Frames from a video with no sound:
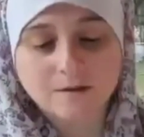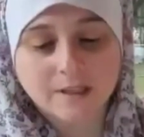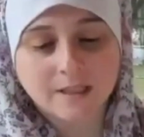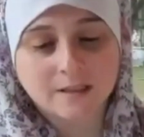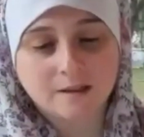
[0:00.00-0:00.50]

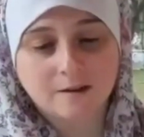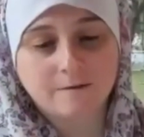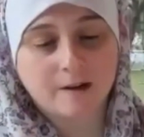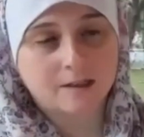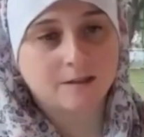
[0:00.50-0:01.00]
These are
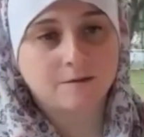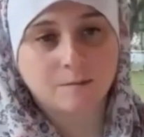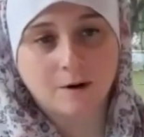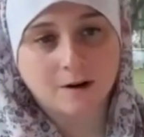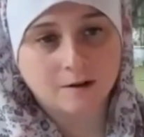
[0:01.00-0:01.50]
effective for
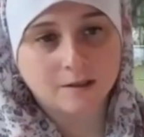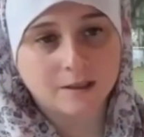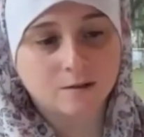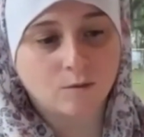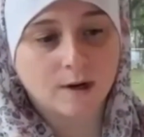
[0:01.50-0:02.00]
partners
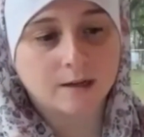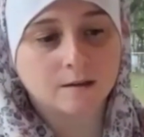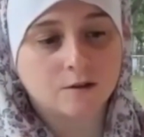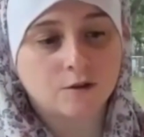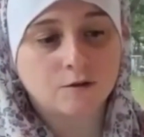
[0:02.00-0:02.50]
as
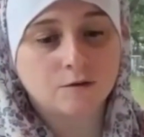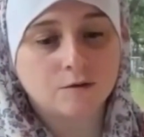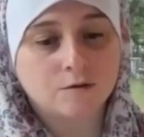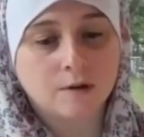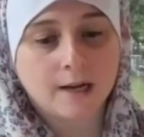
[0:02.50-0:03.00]
well,
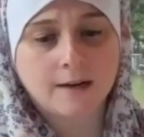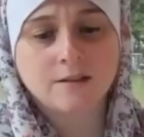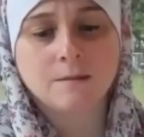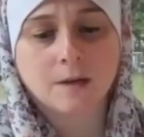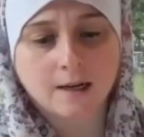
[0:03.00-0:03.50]
to have
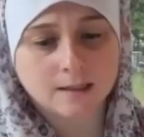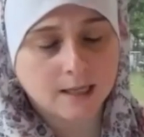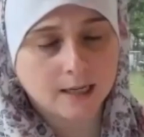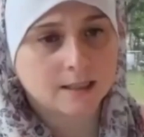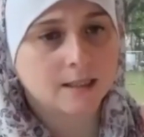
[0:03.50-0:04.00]
some
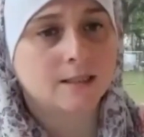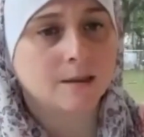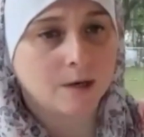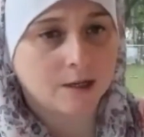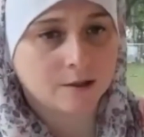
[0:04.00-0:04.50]
context and
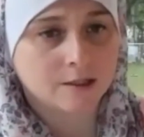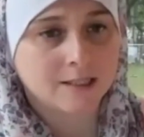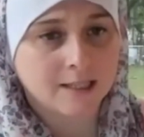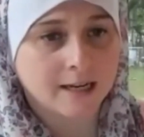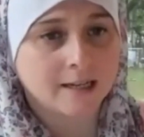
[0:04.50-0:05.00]
some
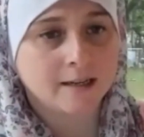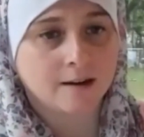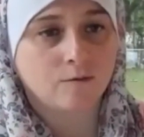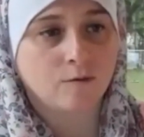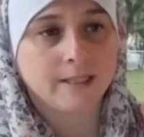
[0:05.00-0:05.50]
understanding
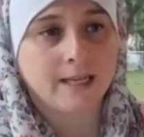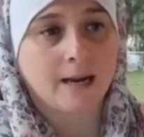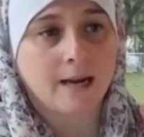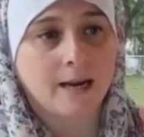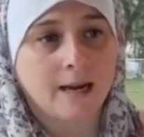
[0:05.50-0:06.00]
of what's
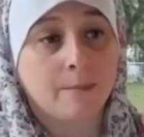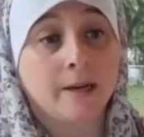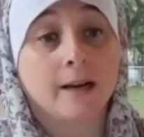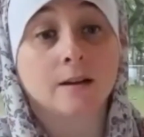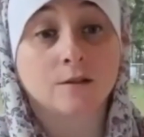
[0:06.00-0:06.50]

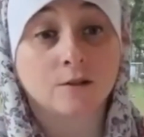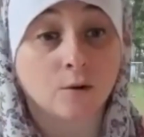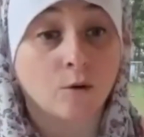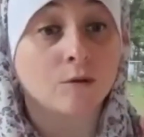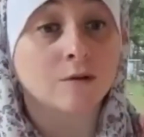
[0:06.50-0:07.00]
happening on a
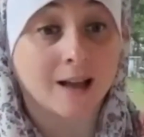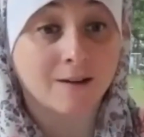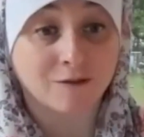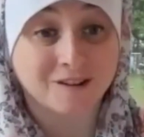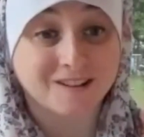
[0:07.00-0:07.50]
soul
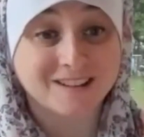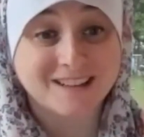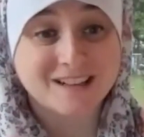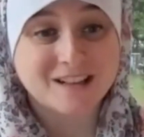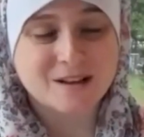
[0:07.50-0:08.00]
level
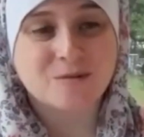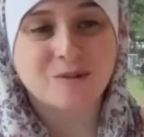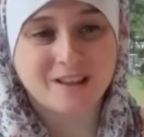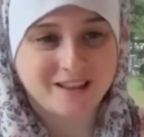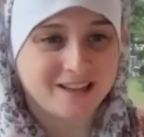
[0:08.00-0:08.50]

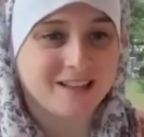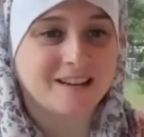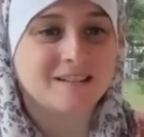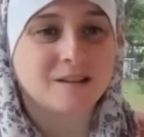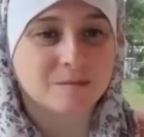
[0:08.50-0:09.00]
within
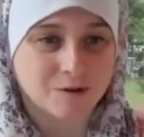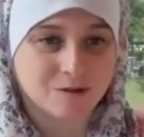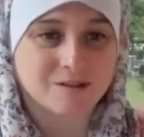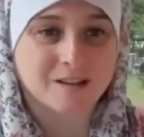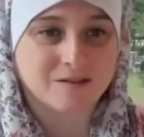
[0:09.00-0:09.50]
the birth
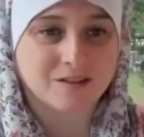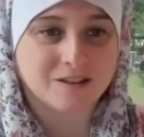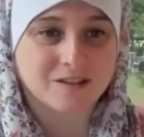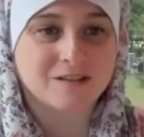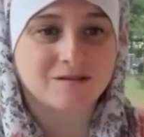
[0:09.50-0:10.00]

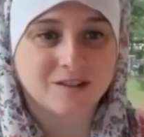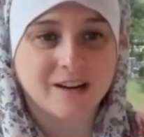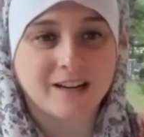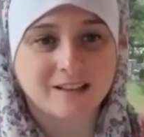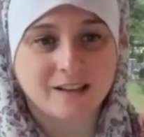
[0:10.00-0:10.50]
giver,
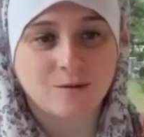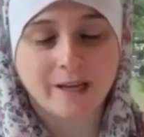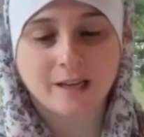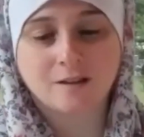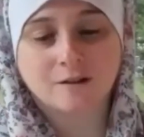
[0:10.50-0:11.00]
right? Like, we
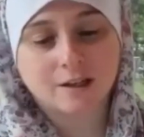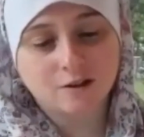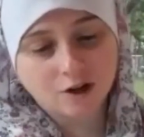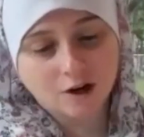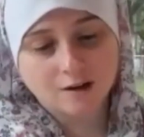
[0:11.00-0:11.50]
can look at
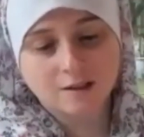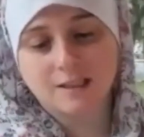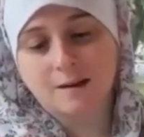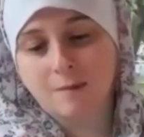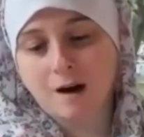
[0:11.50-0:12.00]
charts
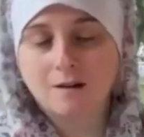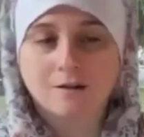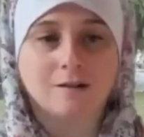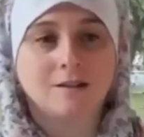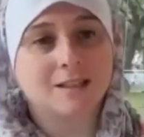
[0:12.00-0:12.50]
and
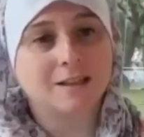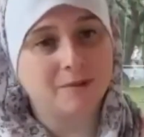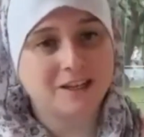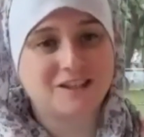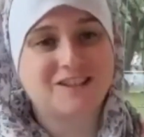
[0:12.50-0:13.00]
models and
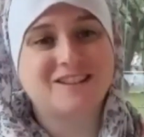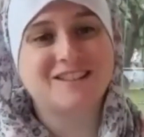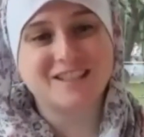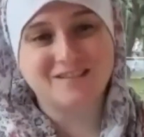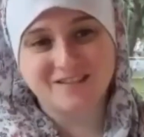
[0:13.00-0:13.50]

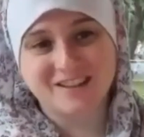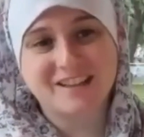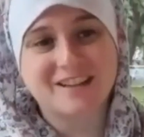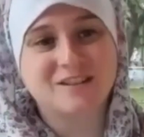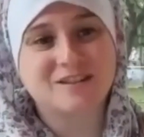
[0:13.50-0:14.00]
pictures and
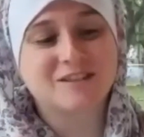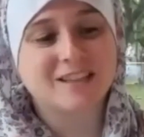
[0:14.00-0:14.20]
videos,